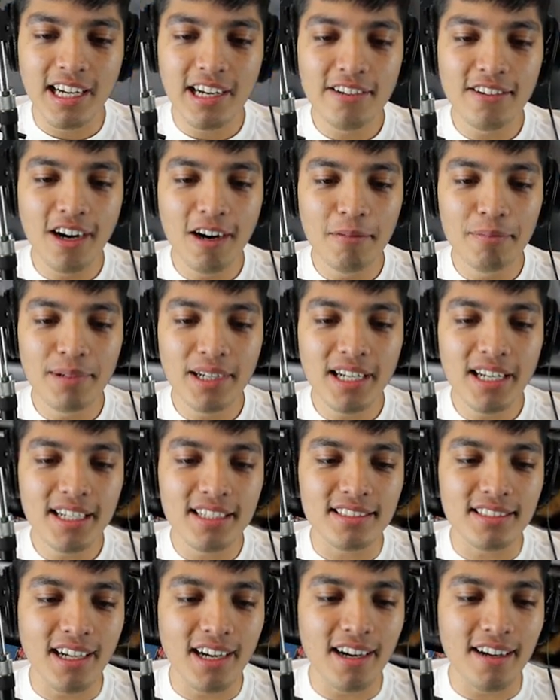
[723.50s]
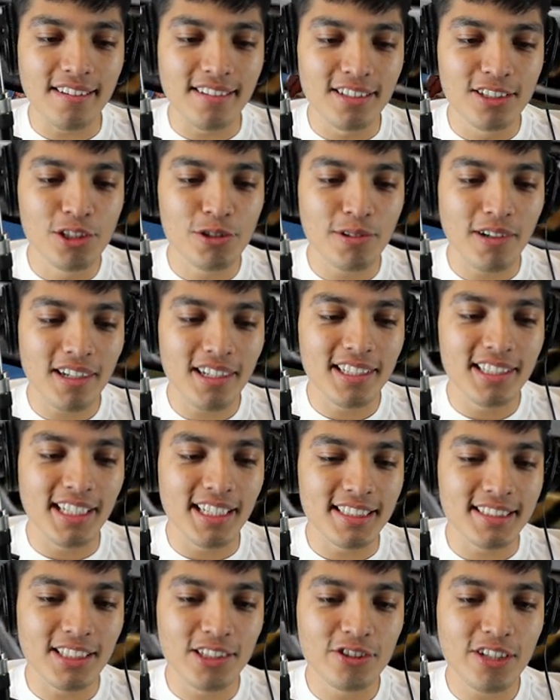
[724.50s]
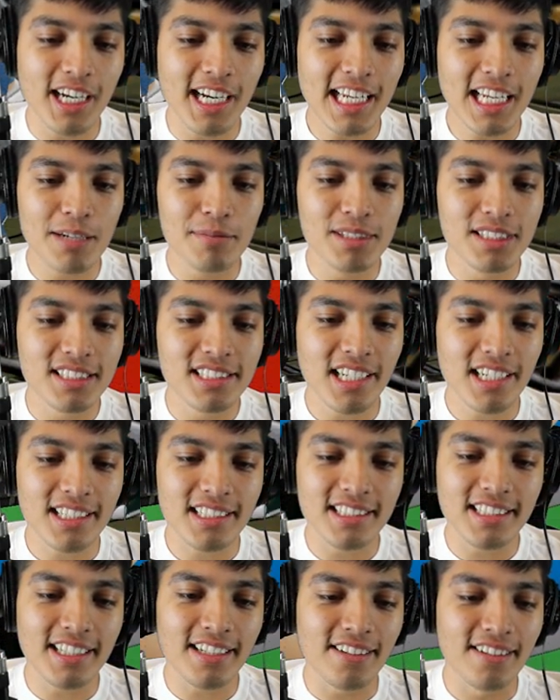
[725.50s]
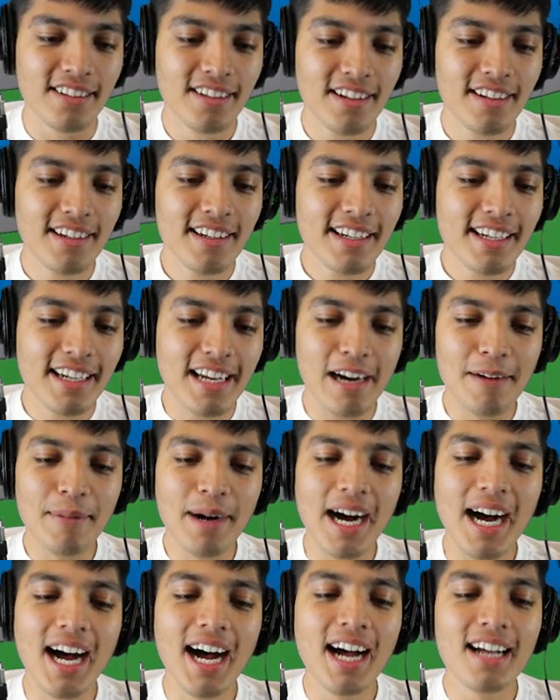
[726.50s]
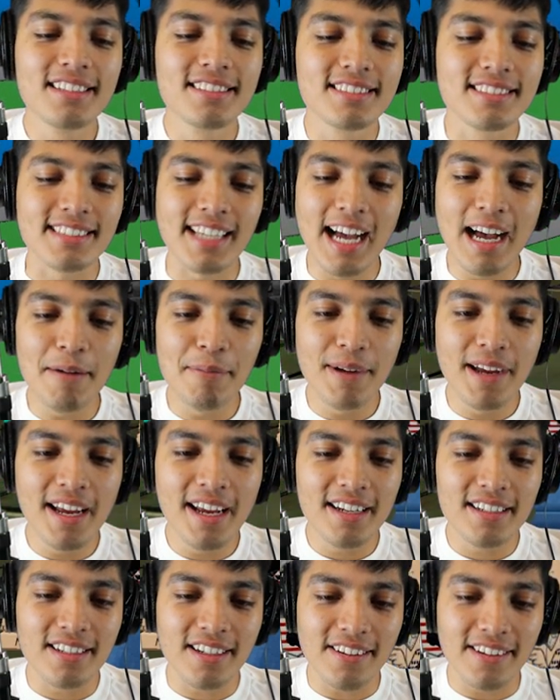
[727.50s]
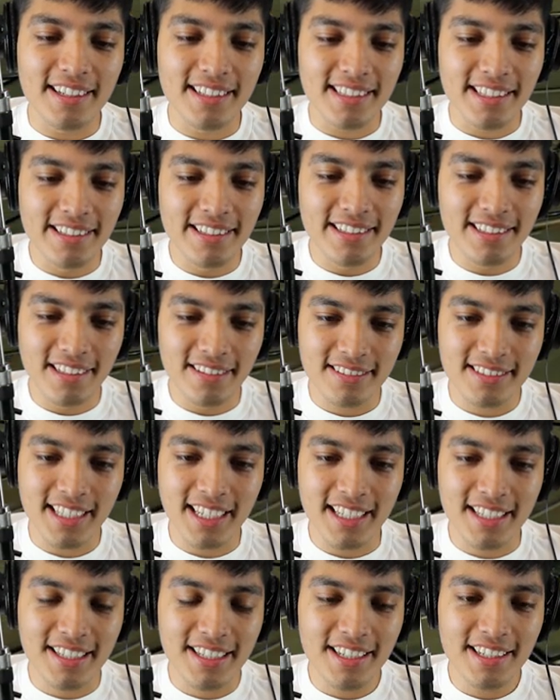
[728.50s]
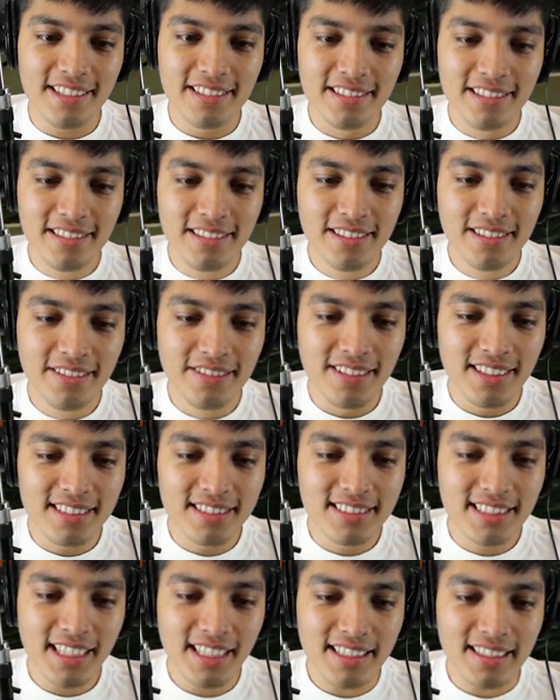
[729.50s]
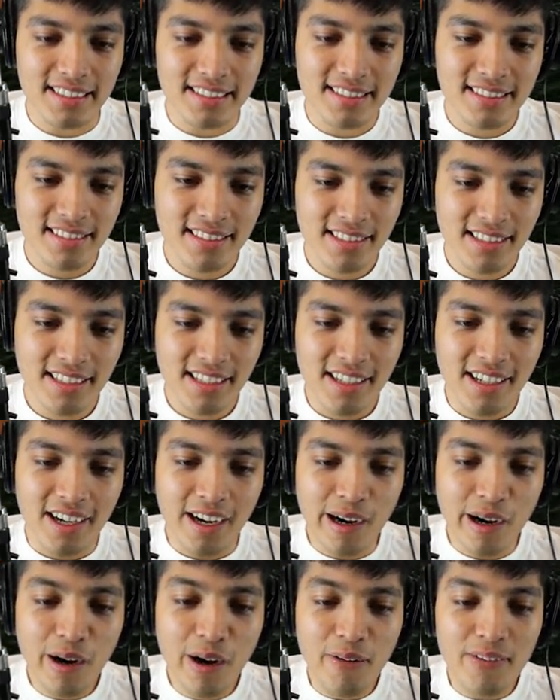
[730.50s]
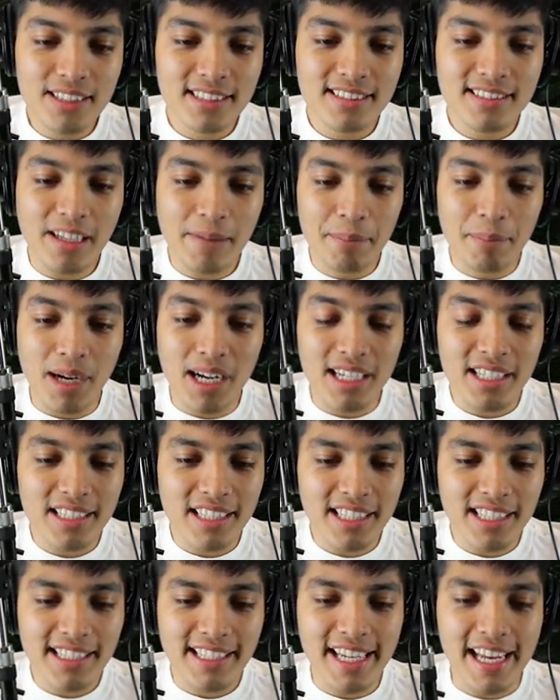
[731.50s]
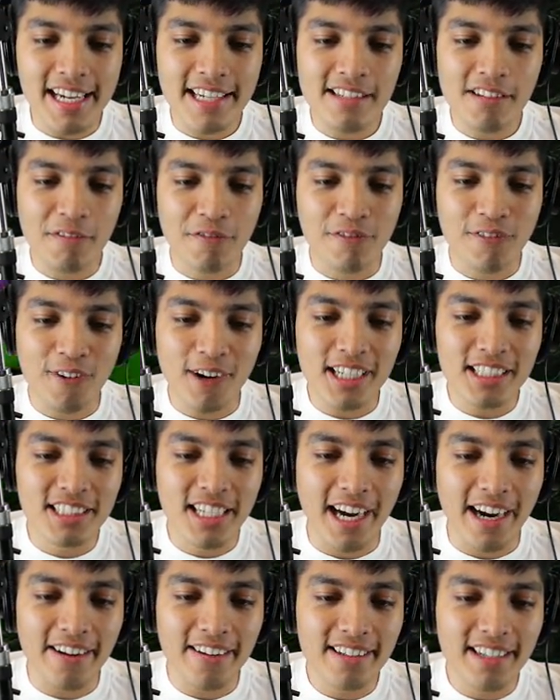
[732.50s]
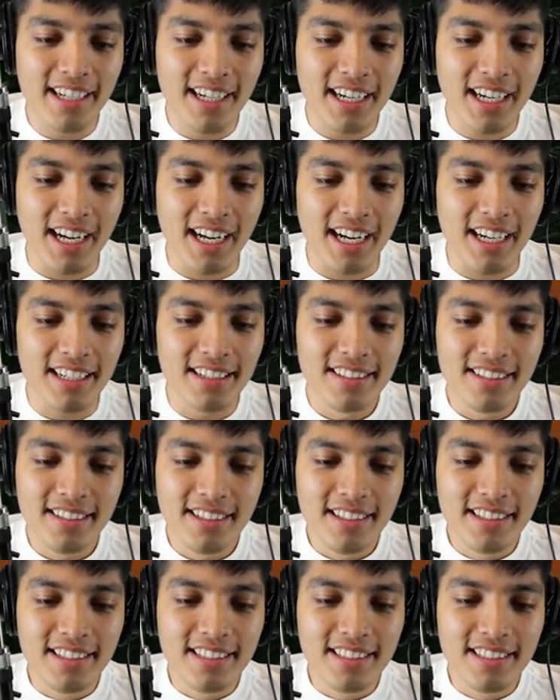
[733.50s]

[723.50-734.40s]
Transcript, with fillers: No, open it. Oh, they're trolling us. They're trying to get me stuck in here. Come on, stop it. All right, there you go. Thank you. What is this? Oh, it's the monkey getting the fresh haircut.